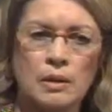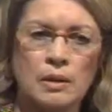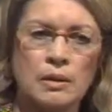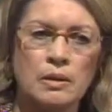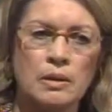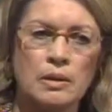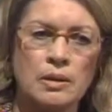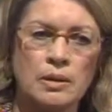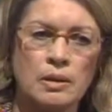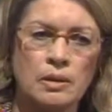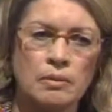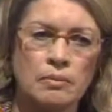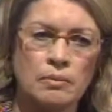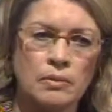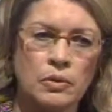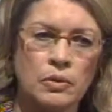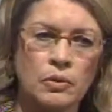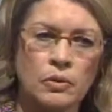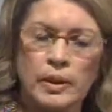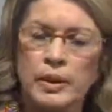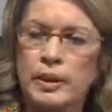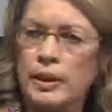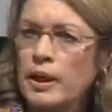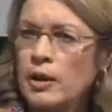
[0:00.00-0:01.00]
some
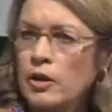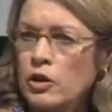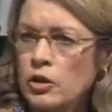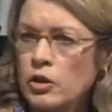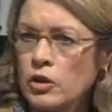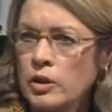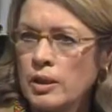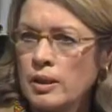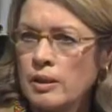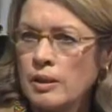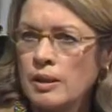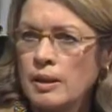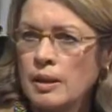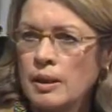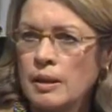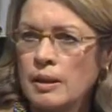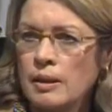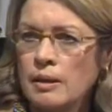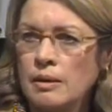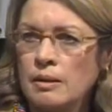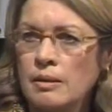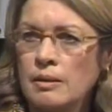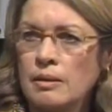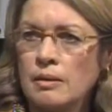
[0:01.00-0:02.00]
green energy thing,
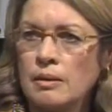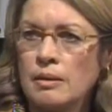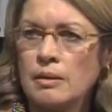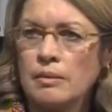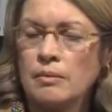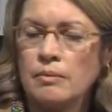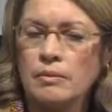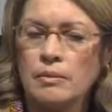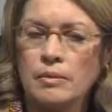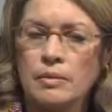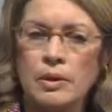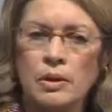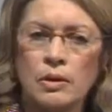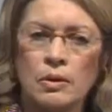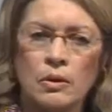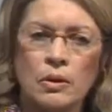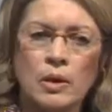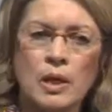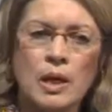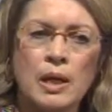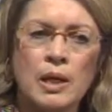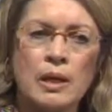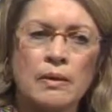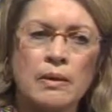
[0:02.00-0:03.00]
some,
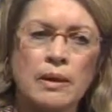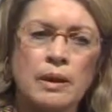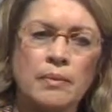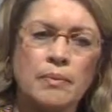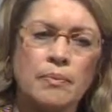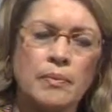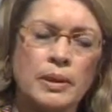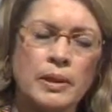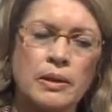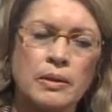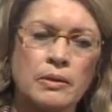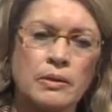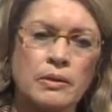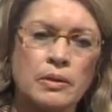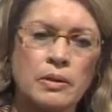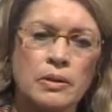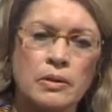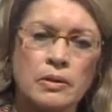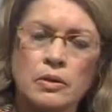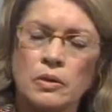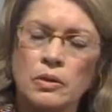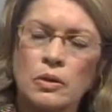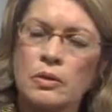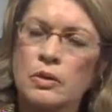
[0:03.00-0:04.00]
but
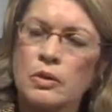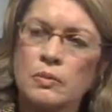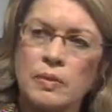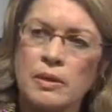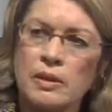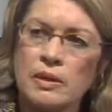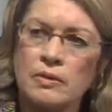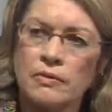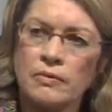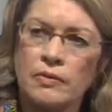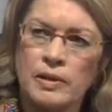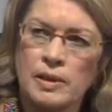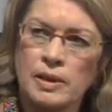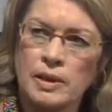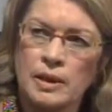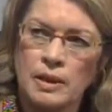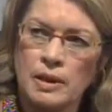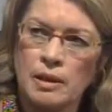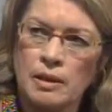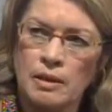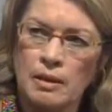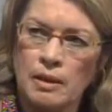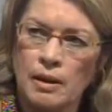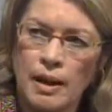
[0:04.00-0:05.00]
there's no
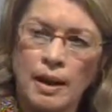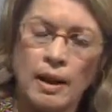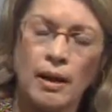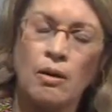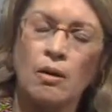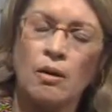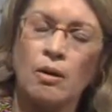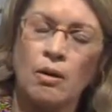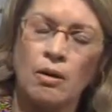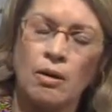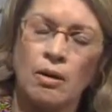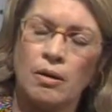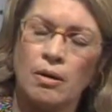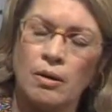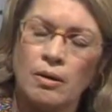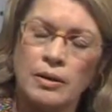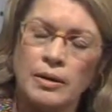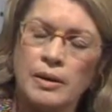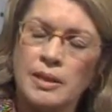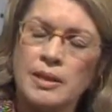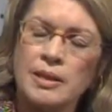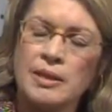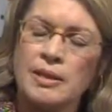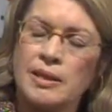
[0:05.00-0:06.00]
specificity at all. It
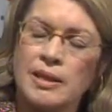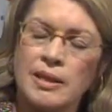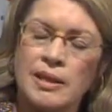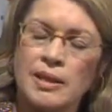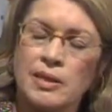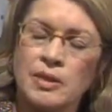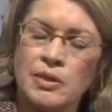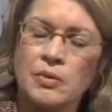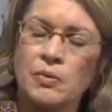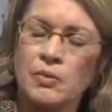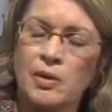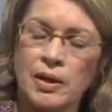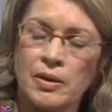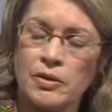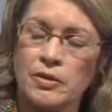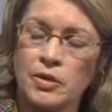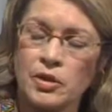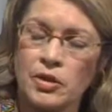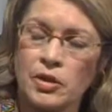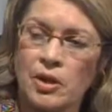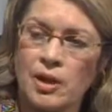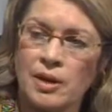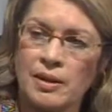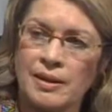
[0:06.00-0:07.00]
is rather
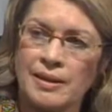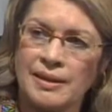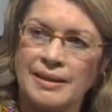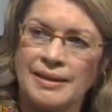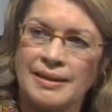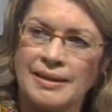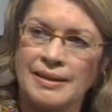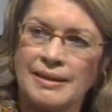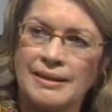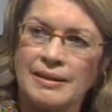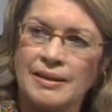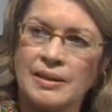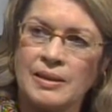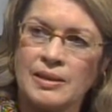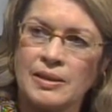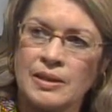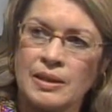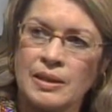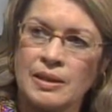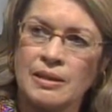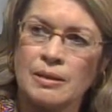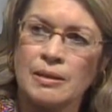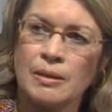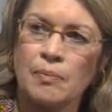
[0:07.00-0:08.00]
shocking. It's
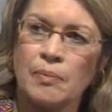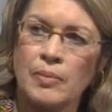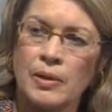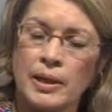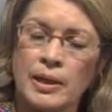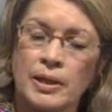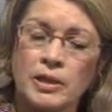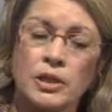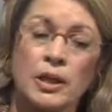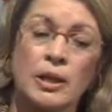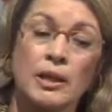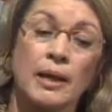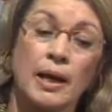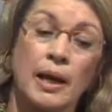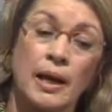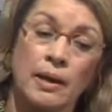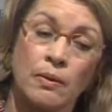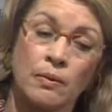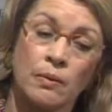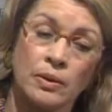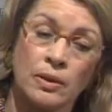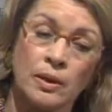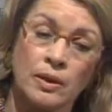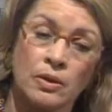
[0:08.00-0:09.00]
a blank check. And
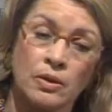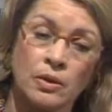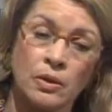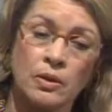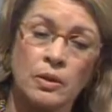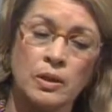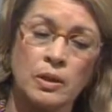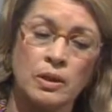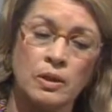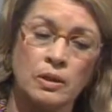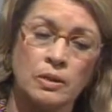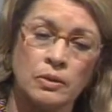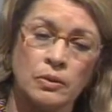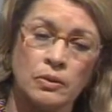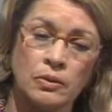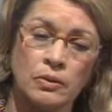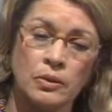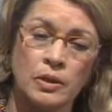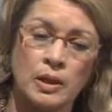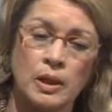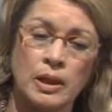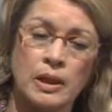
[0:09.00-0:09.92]
what they don't include